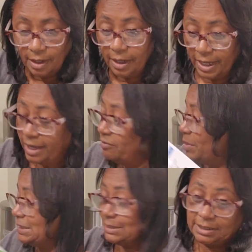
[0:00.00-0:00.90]
I have
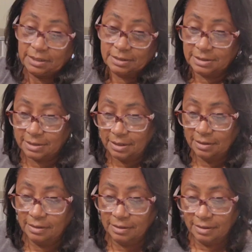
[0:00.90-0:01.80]
my seeds.
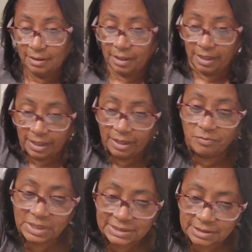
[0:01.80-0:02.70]
I
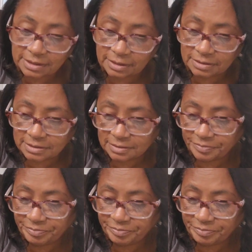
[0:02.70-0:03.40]
have my seeds.